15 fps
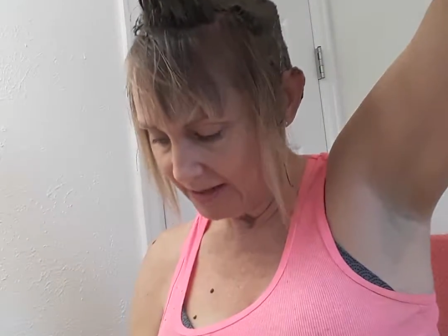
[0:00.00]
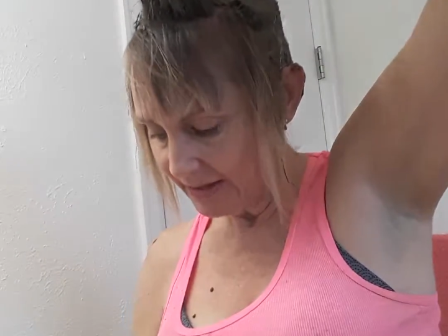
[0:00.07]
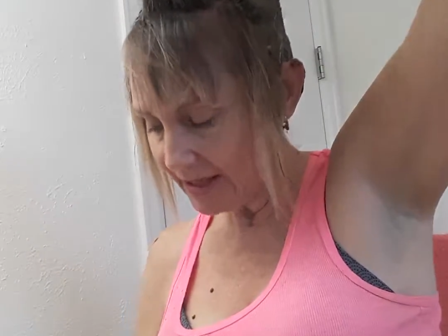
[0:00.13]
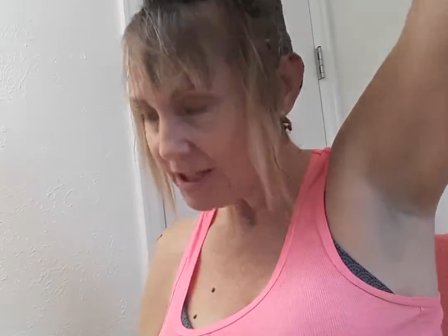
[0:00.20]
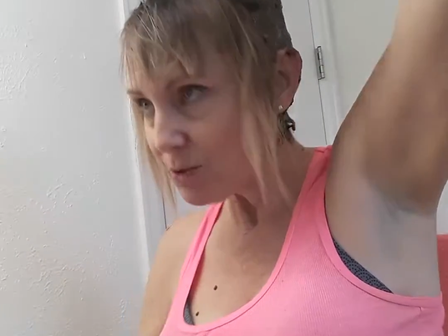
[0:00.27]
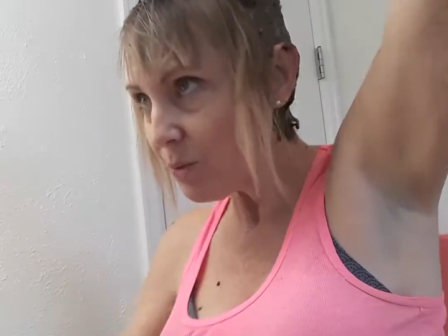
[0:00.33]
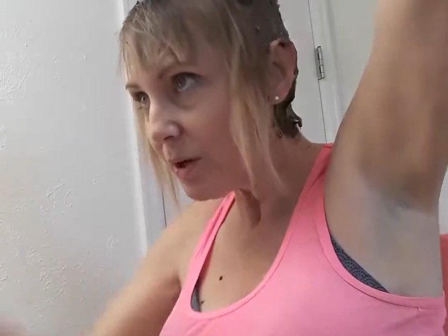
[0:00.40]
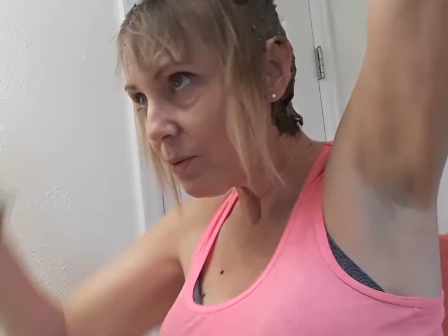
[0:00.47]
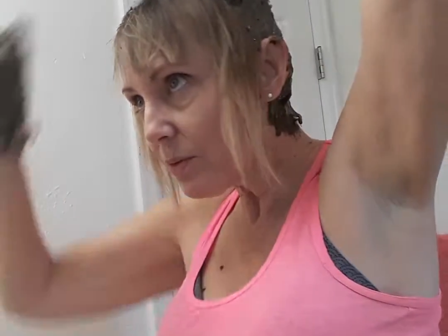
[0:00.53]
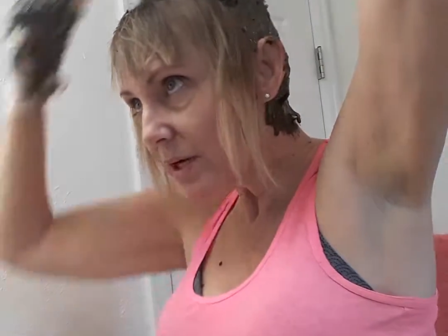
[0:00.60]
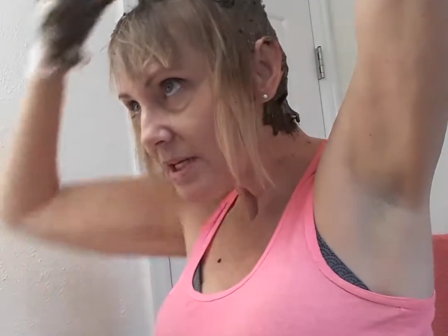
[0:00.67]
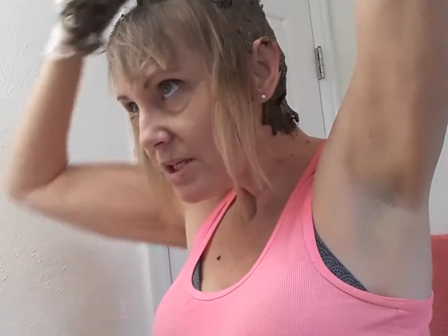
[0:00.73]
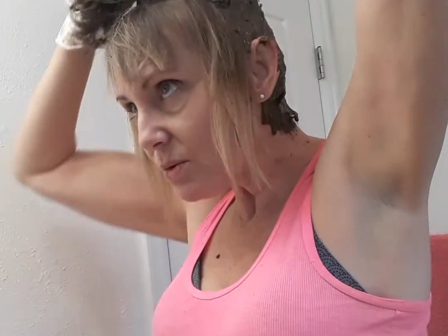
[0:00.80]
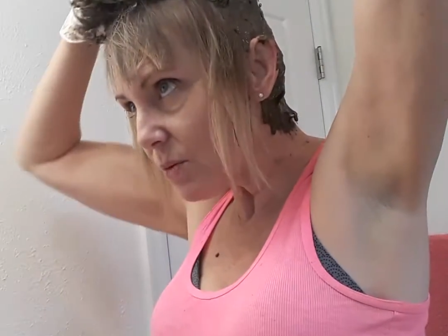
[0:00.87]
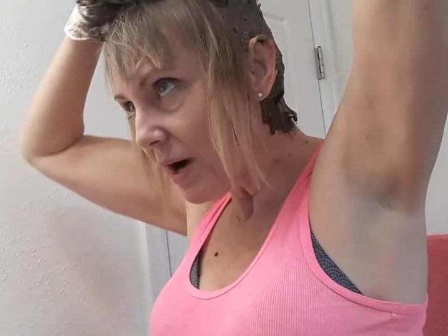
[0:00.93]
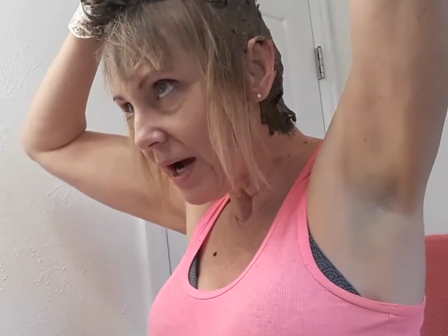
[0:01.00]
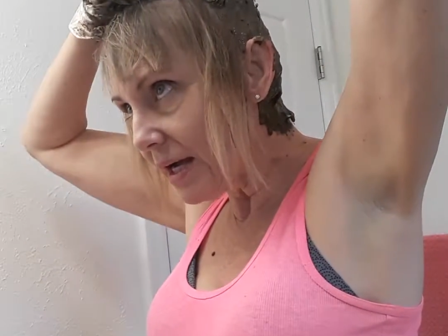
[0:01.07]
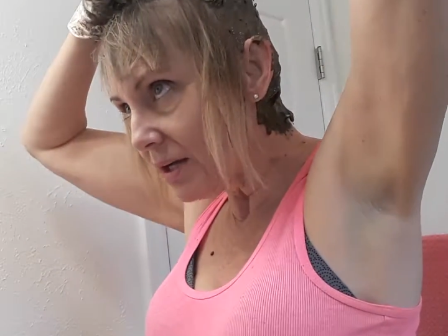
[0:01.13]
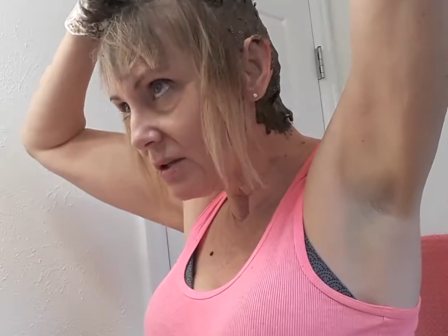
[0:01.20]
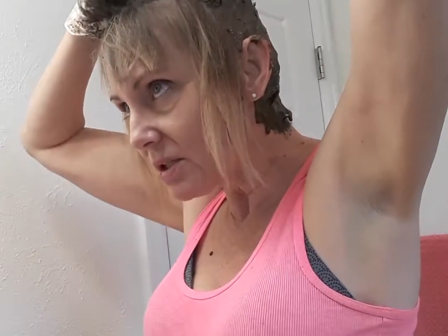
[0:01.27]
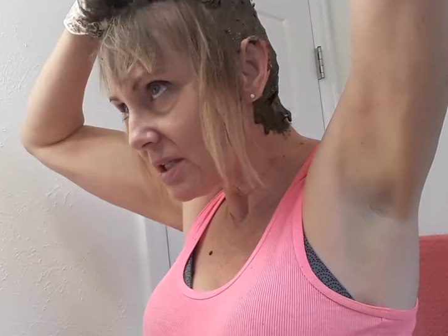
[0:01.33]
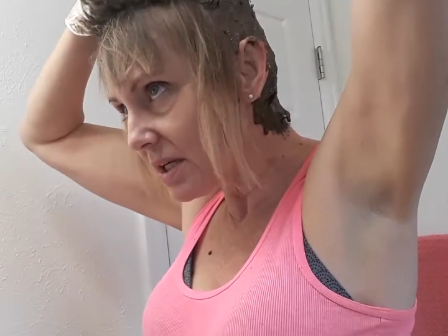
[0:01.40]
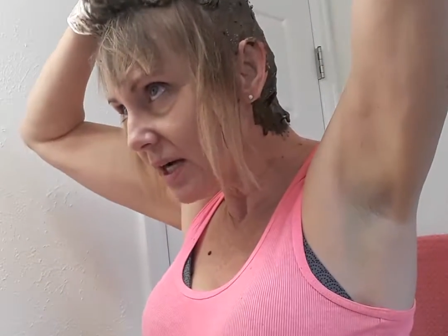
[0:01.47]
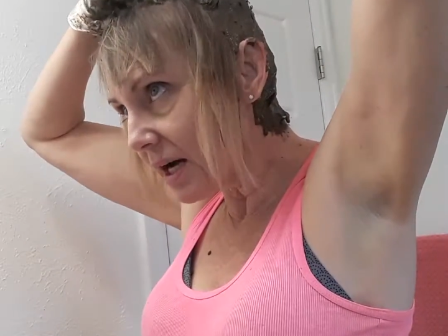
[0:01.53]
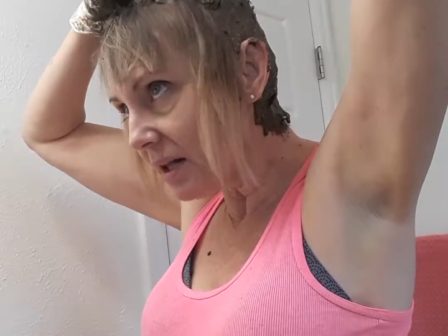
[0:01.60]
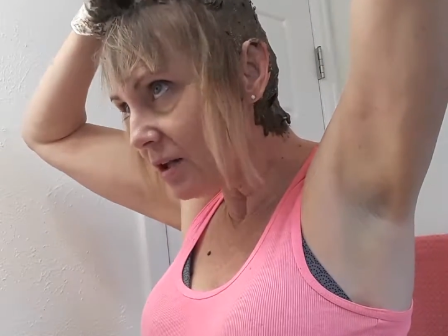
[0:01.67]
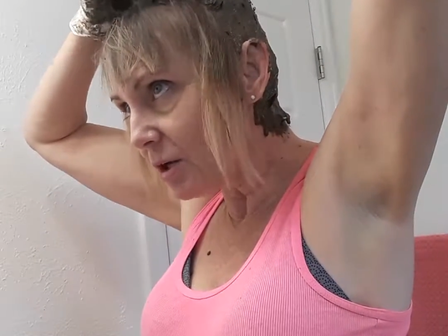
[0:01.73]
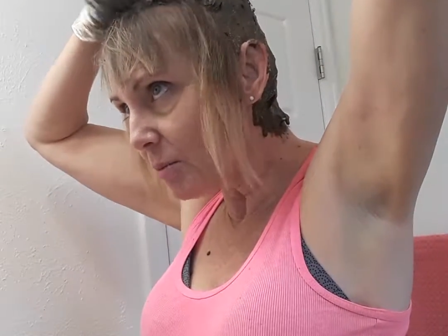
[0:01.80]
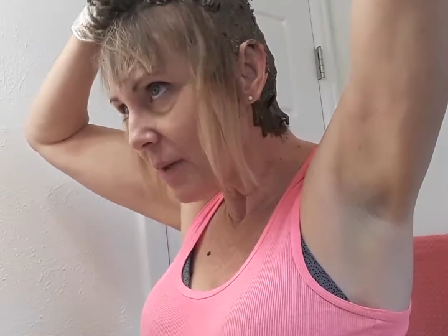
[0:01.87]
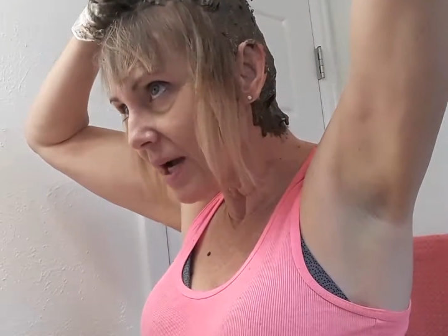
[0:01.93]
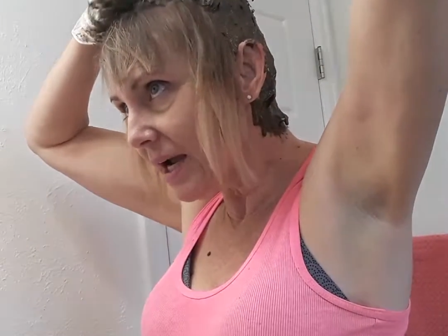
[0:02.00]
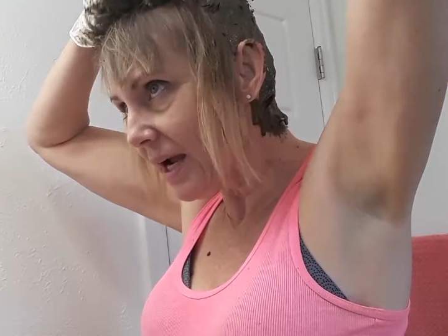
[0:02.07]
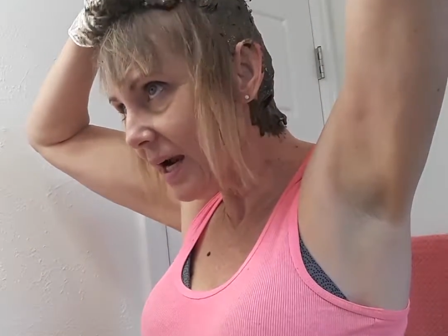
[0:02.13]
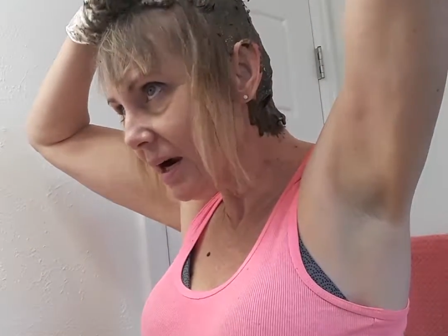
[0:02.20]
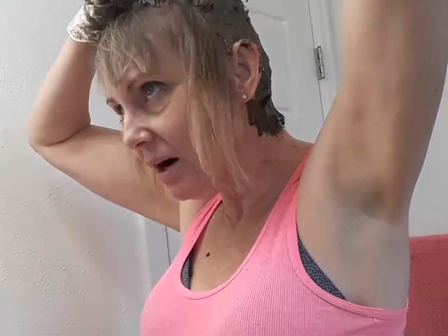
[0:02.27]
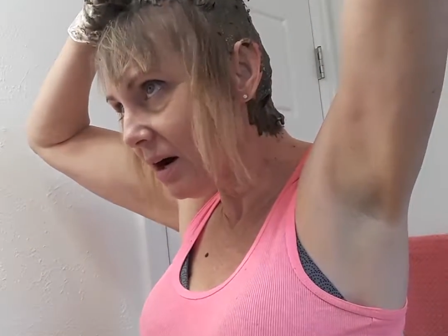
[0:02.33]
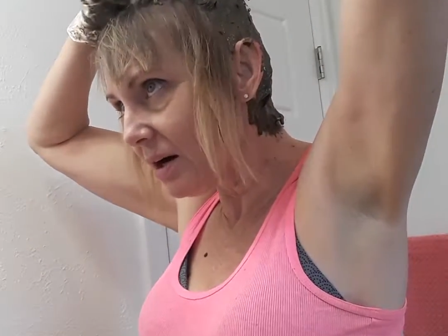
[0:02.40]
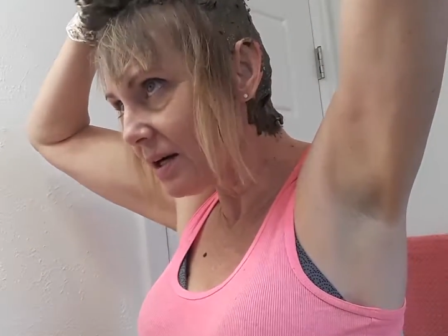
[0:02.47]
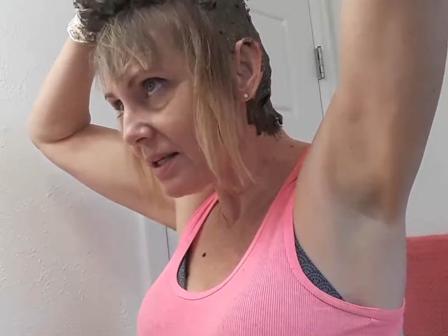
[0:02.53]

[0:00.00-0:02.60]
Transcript: that's one reason why I used to color my hair,